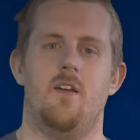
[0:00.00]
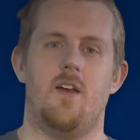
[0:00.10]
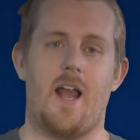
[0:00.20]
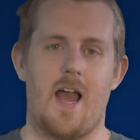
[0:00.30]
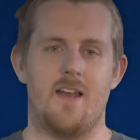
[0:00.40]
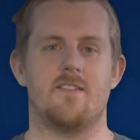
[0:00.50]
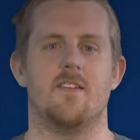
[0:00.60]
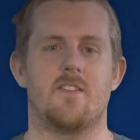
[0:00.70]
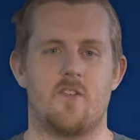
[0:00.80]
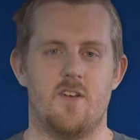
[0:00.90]
Hi
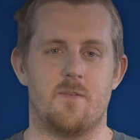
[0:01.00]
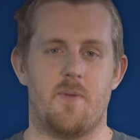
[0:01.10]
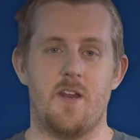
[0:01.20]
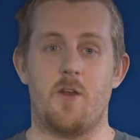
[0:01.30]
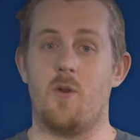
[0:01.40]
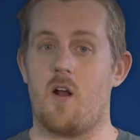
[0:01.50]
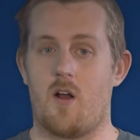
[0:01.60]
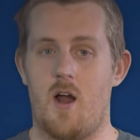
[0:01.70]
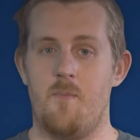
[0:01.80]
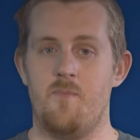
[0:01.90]
guys, it's Chris at
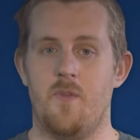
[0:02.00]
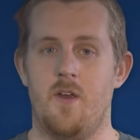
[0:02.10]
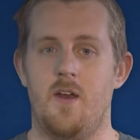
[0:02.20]
pdq.com.